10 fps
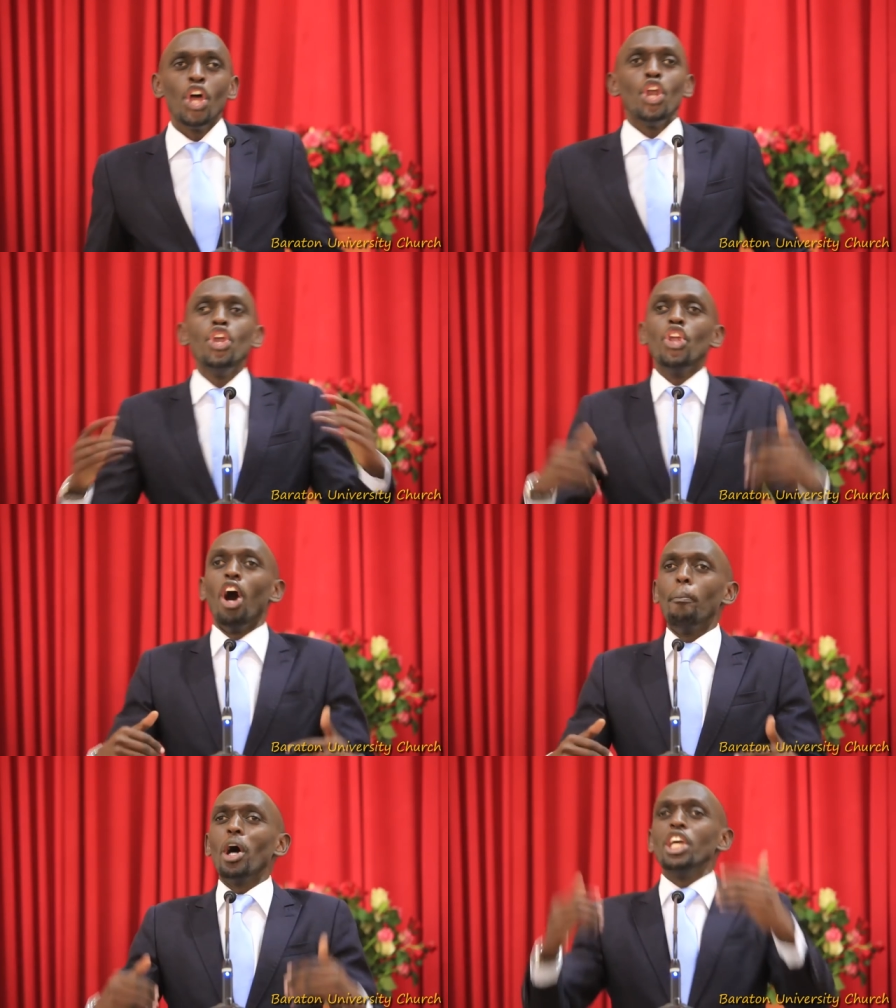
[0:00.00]

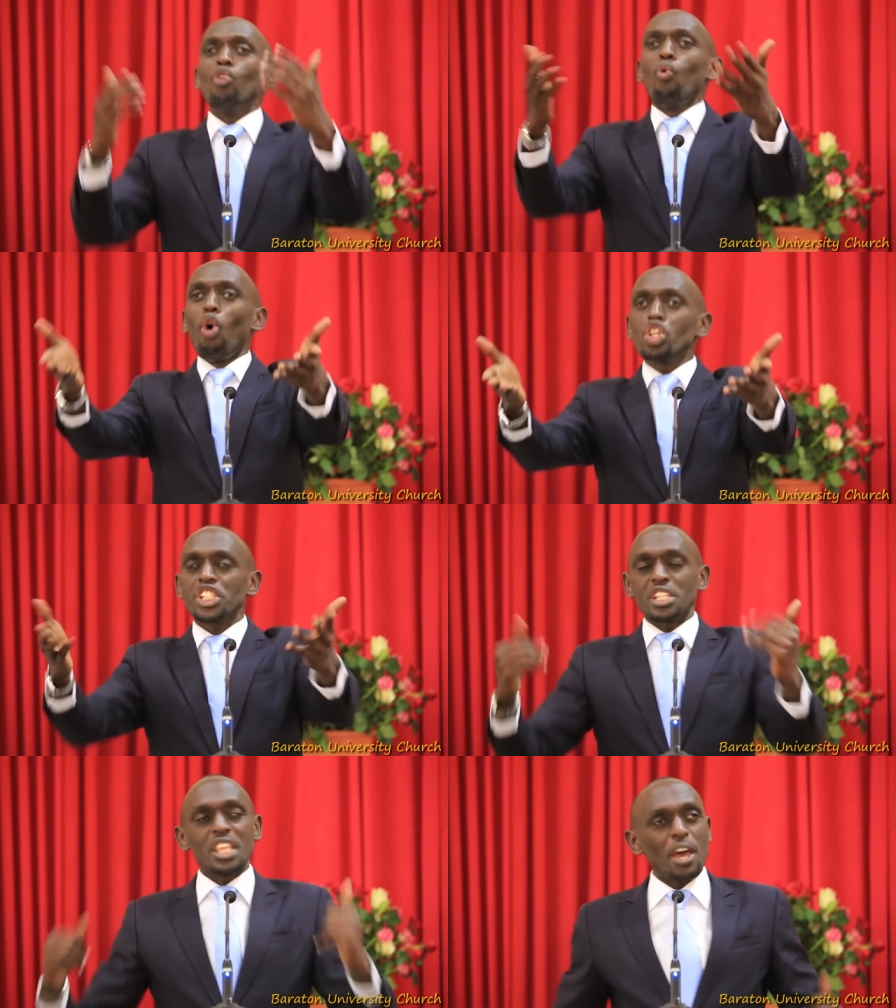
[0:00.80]
Nobody
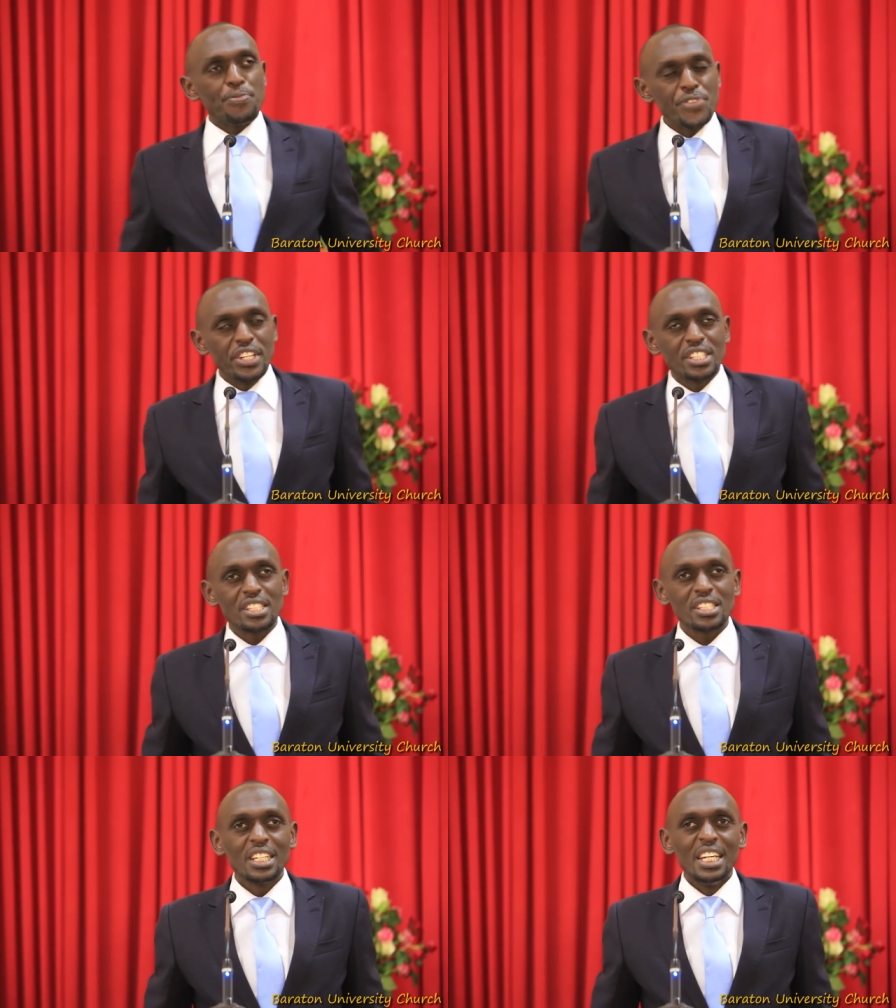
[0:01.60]
washed their
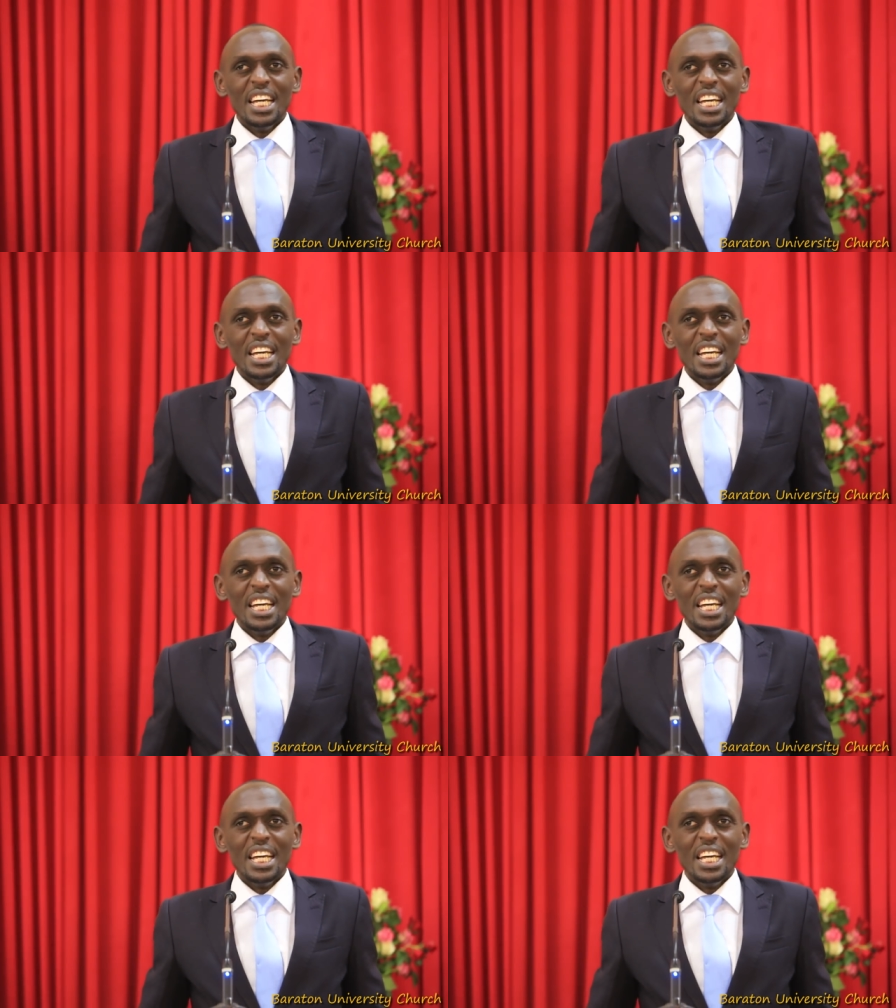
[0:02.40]
feet.